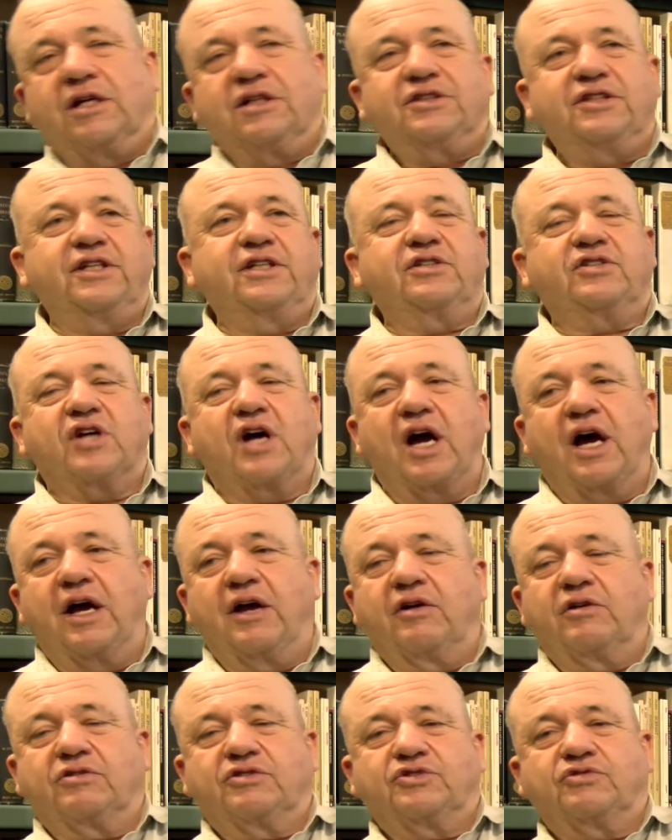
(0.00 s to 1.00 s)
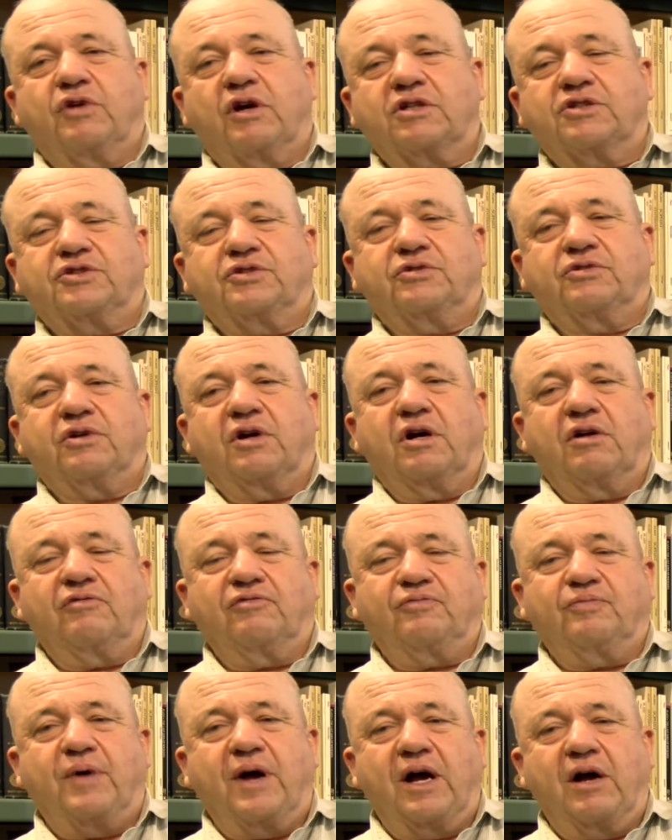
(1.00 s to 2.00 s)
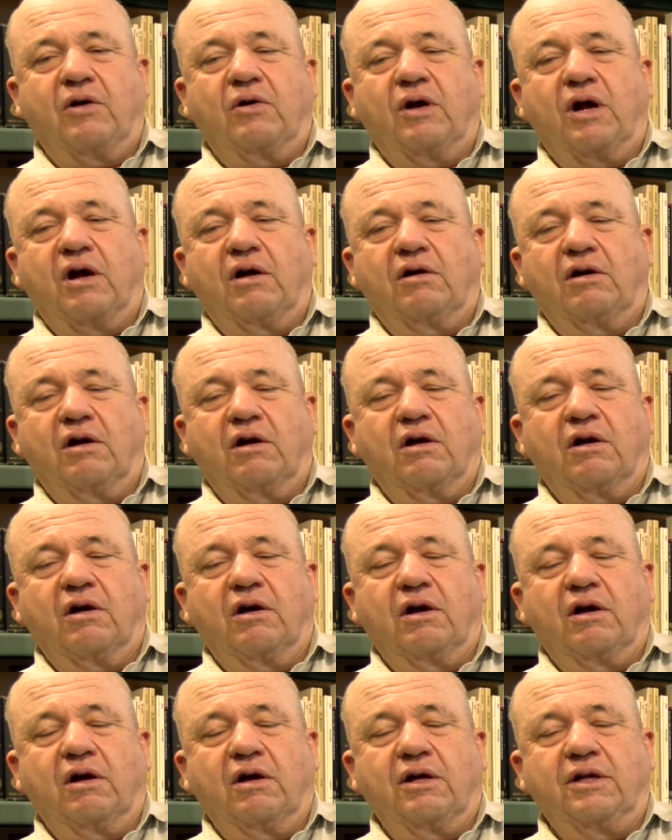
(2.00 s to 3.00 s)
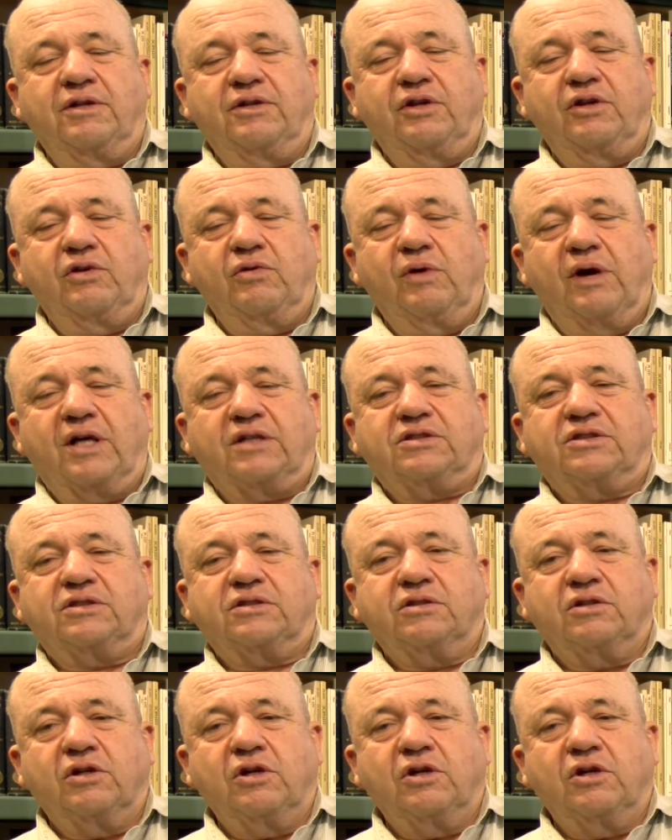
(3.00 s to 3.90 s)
the entire structure of power in the U.S.